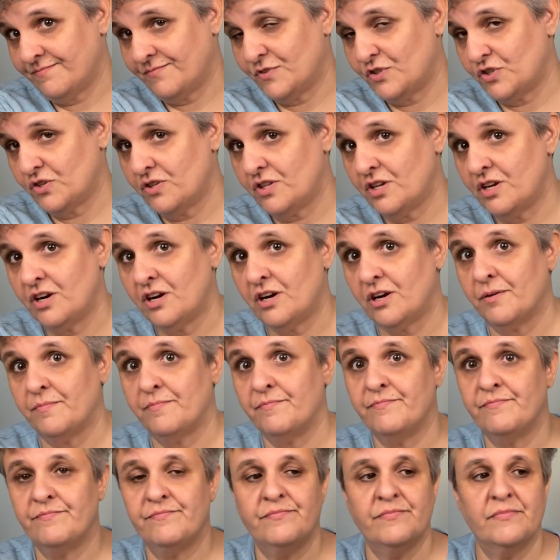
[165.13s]
So there.
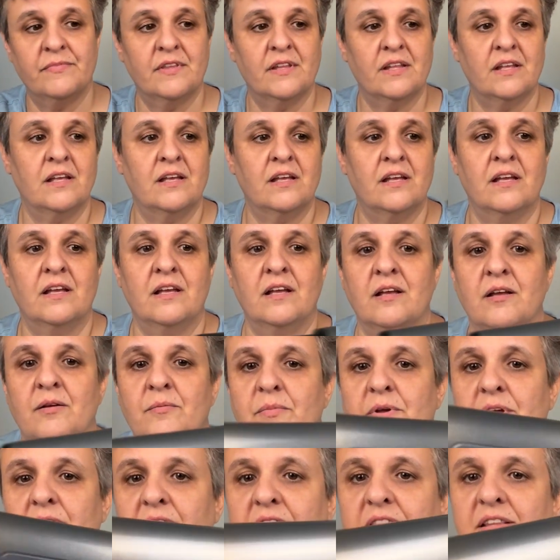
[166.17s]

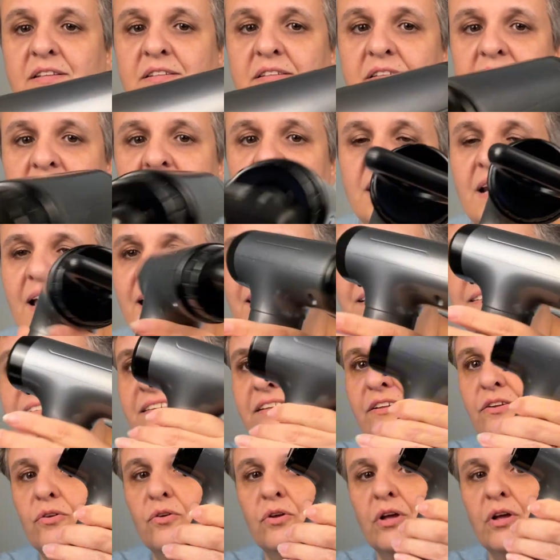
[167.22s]
Yeah, this is a nice little